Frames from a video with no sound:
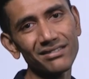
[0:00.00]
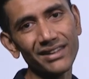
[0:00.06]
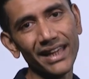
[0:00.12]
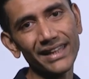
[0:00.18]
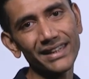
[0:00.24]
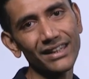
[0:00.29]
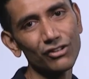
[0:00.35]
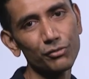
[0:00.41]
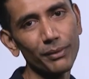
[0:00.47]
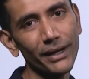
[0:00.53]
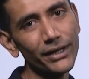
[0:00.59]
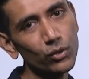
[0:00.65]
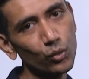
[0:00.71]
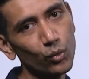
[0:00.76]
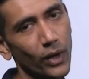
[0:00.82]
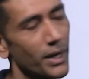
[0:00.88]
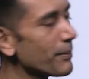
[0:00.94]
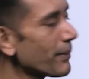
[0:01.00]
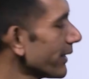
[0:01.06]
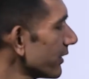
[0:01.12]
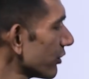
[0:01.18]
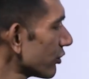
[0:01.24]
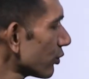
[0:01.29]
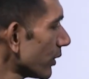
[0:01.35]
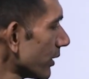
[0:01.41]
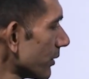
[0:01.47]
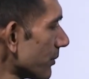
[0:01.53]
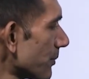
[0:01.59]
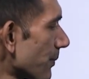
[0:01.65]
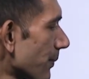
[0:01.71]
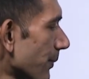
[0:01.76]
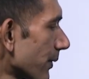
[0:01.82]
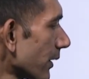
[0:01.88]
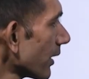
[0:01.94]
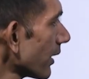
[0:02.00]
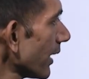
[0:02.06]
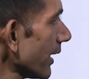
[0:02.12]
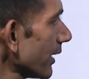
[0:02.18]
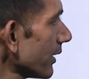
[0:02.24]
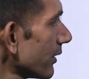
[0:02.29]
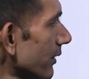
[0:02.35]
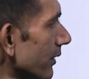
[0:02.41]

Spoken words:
sin x by 2y minus 1. Correct?